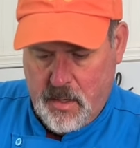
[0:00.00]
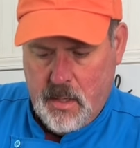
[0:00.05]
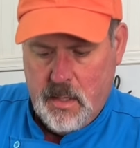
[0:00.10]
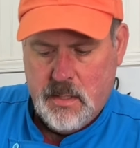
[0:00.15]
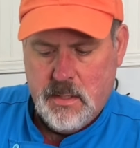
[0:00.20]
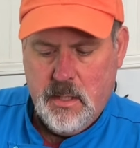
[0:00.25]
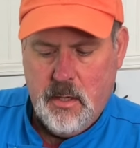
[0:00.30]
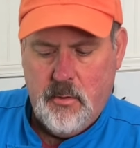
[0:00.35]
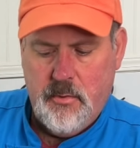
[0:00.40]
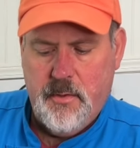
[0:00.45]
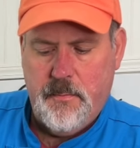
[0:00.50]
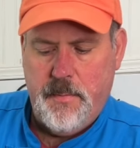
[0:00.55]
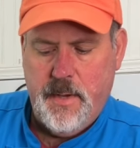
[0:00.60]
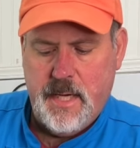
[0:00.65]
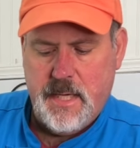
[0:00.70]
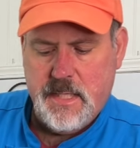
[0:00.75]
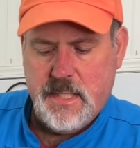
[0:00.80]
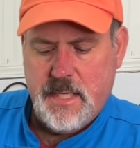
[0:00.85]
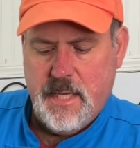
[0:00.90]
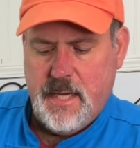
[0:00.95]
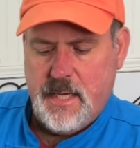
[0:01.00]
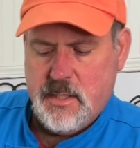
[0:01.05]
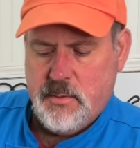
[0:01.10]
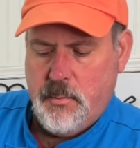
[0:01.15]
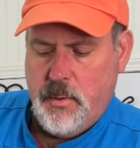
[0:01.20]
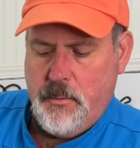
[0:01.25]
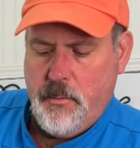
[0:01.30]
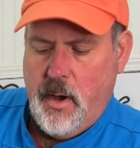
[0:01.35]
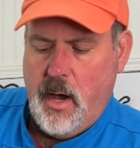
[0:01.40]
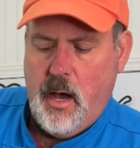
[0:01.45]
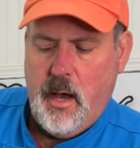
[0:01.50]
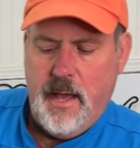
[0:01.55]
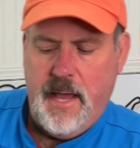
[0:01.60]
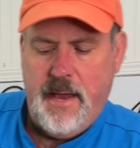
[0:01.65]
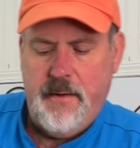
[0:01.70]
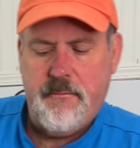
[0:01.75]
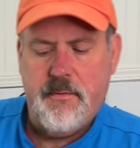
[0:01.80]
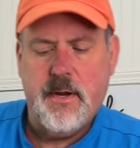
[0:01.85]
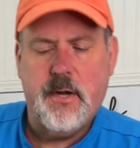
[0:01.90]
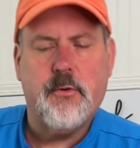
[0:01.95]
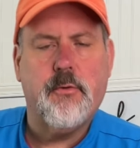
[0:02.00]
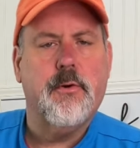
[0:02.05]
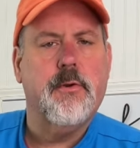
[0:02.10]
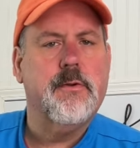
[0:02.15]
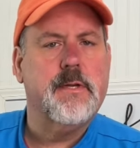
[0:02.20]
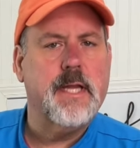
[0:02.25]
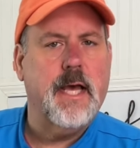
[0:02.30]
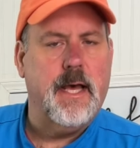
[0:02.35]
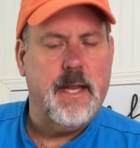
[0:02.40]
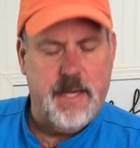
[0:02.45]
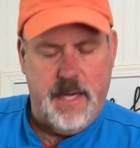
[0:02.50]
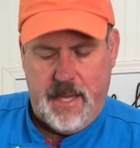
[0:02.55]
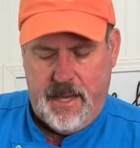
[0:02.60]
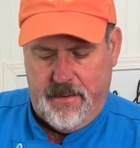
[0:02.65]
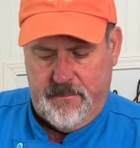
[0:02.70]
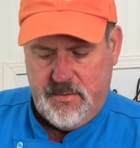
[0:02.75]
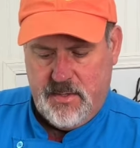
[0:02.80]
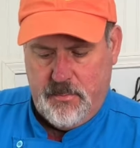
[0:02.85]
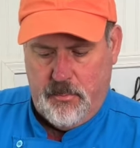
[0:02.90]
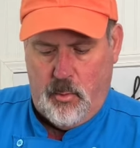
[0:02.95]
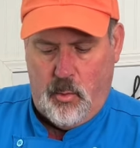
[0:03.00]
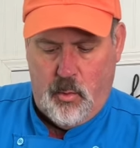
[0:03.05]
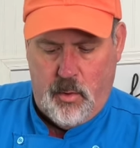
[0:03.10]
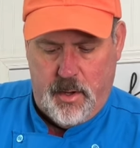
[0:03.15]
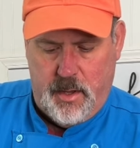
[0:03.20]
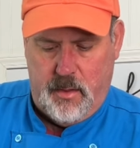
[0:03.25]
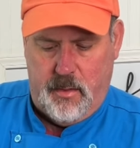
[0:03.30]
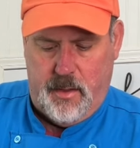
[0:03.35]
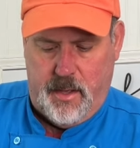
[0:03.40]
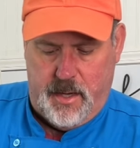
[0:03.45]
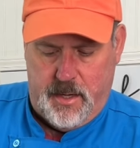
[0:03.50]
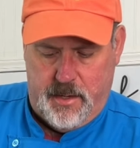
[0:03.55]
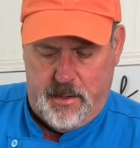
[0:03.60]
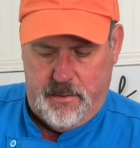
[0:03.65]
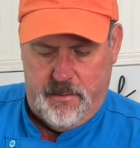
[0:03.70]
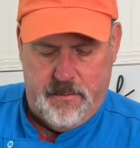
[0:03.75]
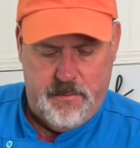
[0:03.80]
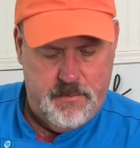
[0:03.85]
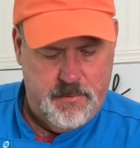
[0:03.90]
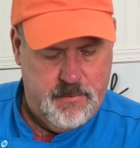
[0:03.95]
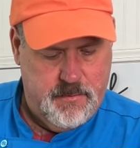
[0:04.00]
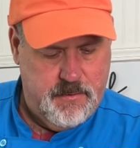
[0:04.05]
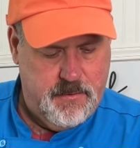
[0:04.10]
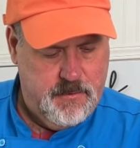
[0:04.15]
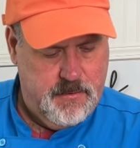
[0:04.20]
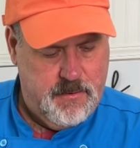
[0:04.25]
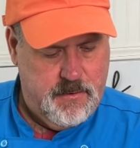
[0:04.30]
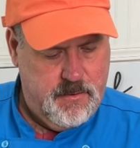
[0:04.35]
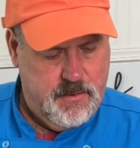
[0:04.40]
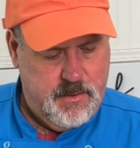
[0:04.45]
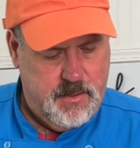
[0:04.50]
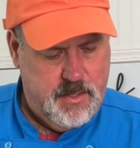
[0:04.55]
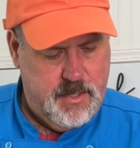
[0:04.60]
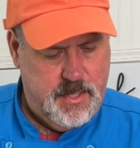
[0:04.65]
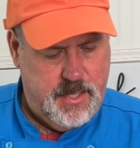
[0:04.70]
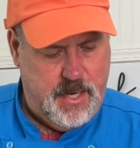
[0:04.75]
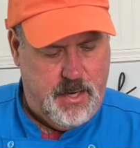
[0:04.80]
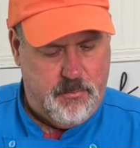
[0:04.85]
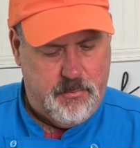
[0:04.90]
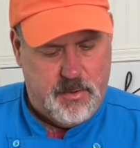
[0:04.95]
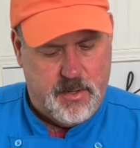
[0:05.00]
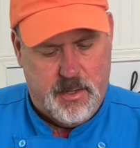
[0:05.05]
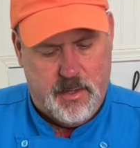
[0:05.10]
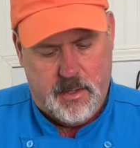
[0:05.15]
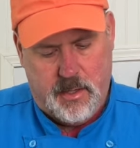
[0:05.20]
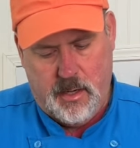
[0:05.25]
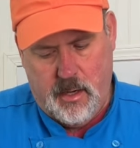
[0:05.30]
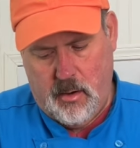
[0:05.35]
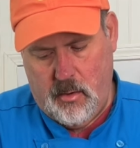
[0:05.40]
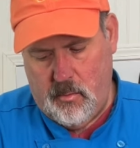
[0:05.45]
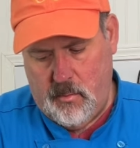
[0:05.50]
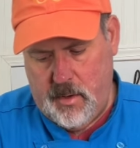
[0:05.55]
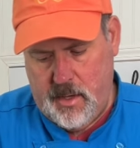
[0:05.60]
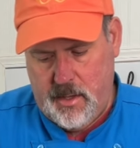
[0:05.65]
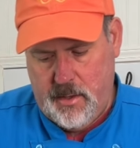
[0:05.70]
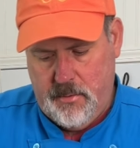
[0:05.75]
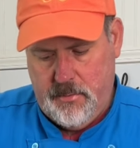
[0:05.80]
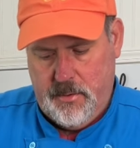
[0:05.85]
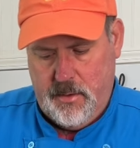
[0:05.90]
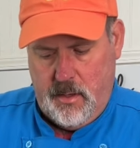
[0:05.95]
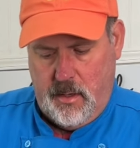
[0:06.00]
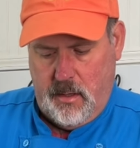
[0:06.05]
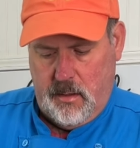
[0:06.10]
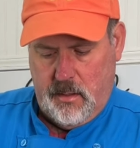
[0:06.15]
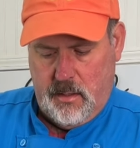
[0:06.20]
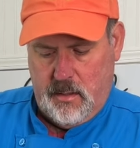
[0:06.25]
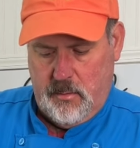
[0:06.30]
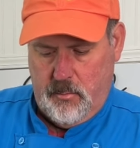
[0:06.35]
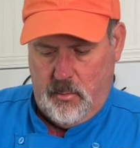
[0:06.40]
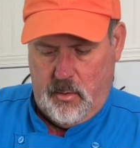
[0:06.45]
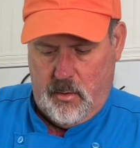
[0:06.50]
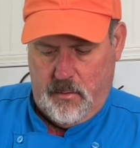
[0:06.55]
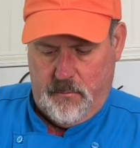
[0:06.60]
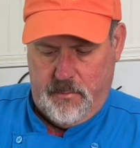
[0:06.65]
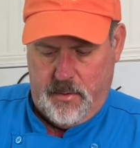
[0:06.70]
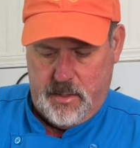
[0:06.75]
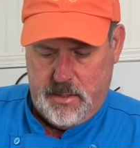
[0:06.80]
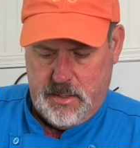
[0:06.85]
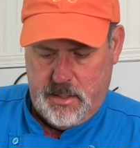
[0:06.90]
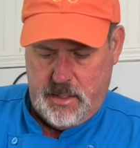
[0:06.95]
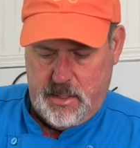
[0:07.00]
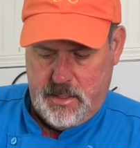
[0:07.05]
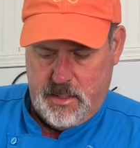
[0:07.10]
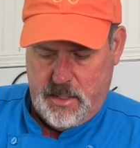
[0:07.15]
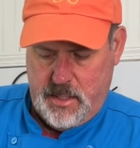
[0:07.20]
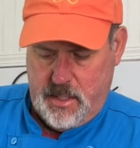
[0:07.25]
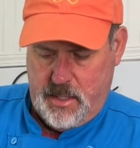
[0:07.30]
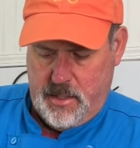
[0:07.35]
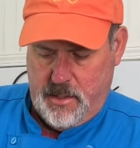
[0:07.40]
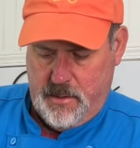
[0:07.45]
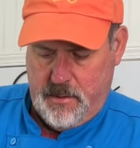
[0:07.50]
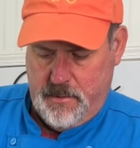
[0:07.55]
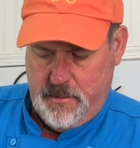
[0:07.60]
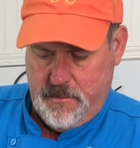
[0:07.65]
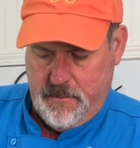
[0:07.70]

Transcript: So the biggest thing is we want every crouton to have some oil on it. Now we're going to go with a little more of our seasoning.